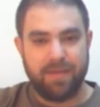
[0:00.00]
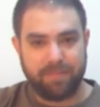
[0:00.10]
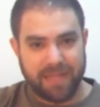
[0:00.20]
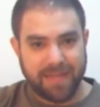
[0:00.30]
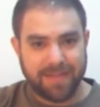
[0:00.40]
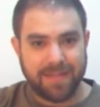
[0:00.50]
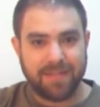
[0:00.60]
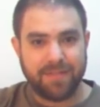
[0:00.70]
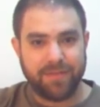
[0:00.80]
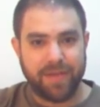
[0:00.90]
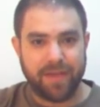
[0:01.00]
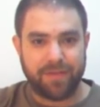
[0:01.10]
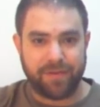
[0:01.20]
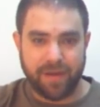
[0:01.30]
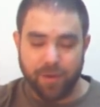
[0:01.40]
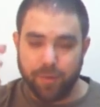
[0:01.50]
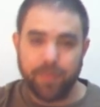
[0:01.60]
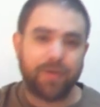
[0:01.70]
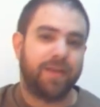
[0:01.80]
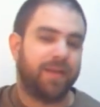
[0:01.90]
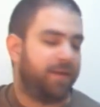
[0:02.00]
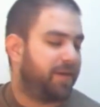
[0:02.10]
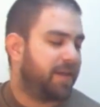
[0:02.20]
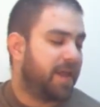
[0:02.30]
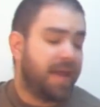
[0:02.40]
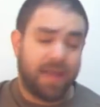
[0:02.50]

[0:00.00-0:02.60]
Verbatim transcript: blend in together. I hope you can hear it.